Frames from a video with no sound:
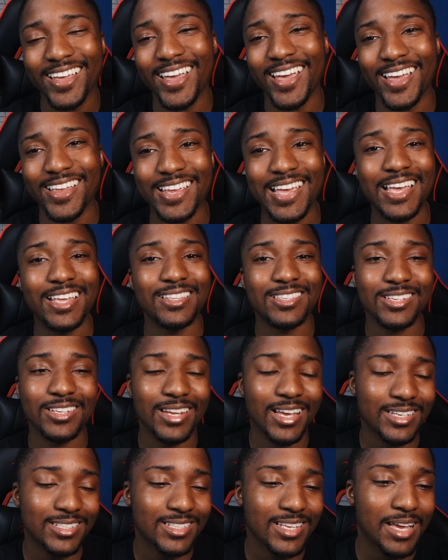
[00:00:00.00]
And yeah, until
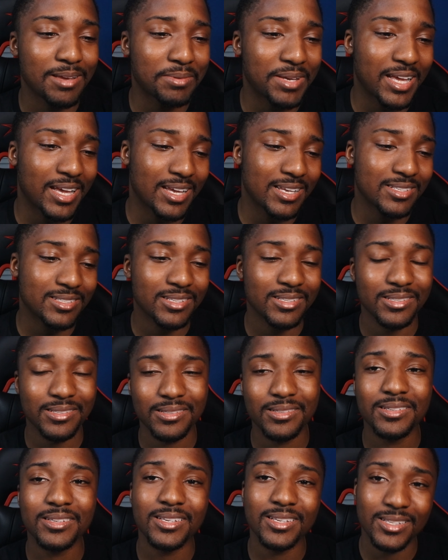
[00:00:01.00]
next time, guys,
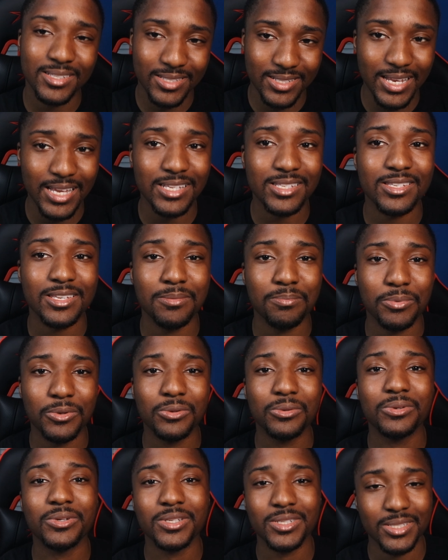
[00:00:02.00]
stay
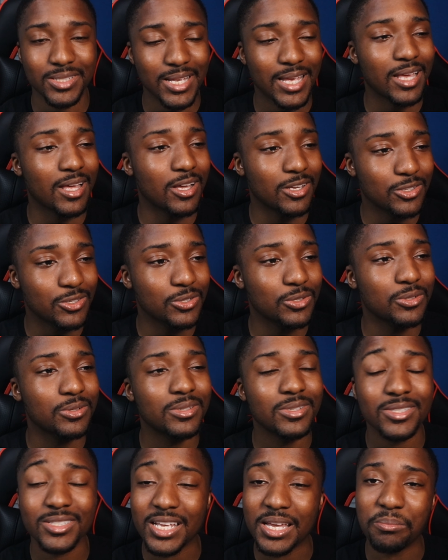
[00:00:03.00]
simple, stay hustle,
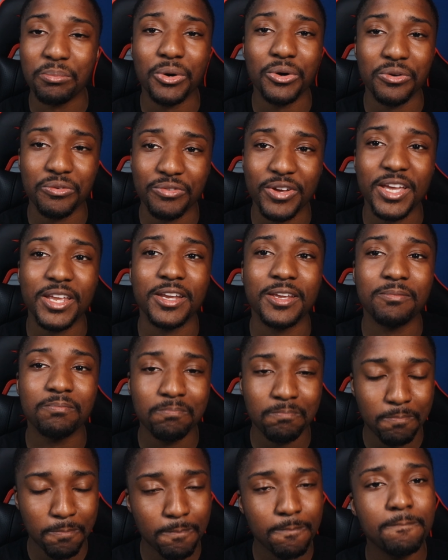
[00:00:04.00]
stay motivated.
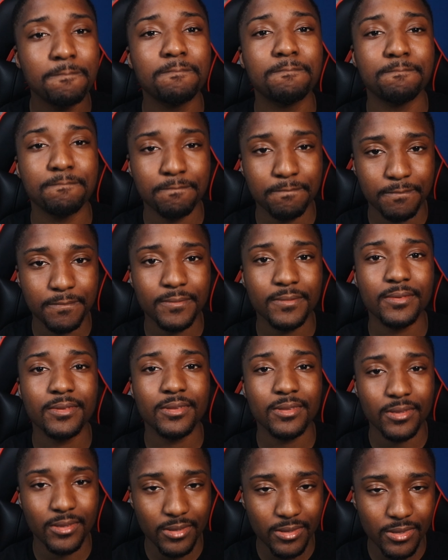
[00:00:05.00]

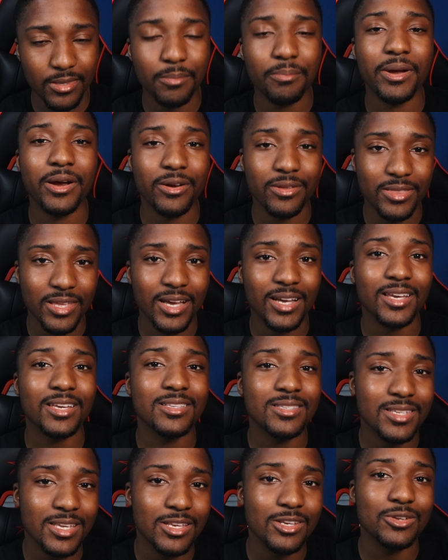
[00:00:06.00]
The marathon
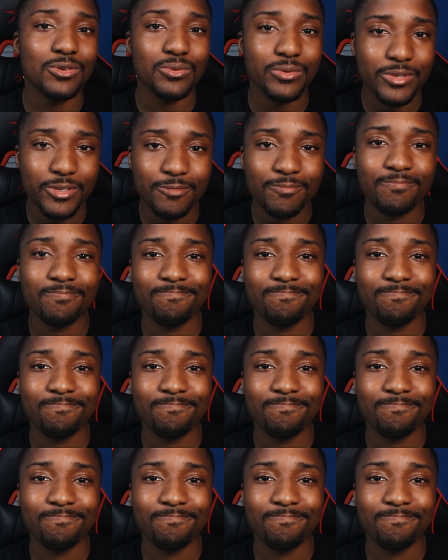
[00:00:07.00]
continues.